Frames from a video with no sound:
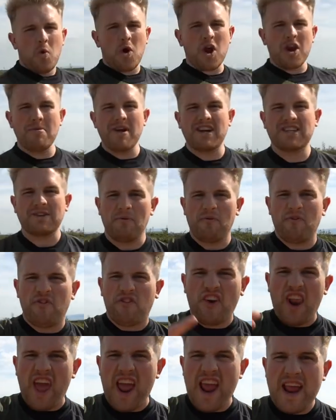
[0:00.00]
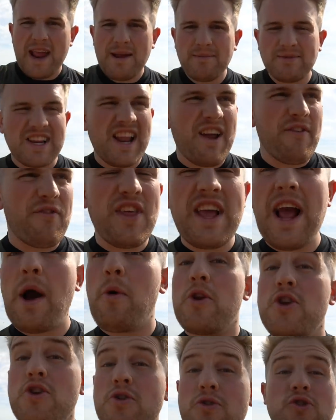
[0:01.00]
we're gonna make some flames and everything. I
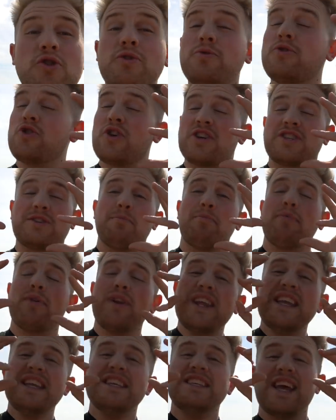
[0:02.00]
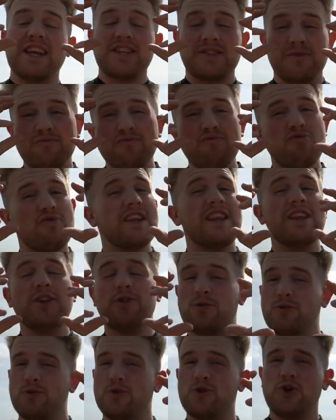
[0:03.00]
want you, Tristan, please get some really
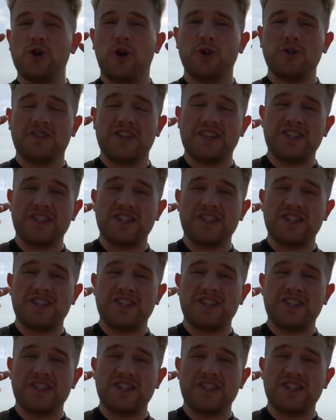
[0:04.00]
cool shots.